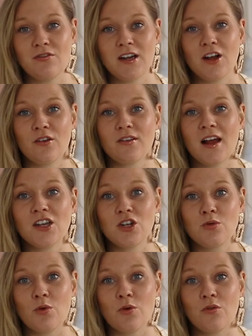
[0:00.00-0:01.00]
videos and
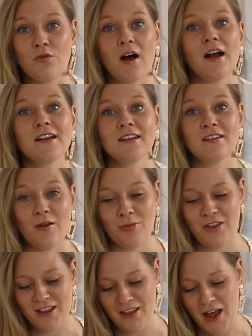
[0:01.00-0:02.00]
you will find
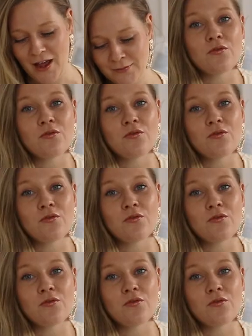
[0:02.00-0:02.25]
something there.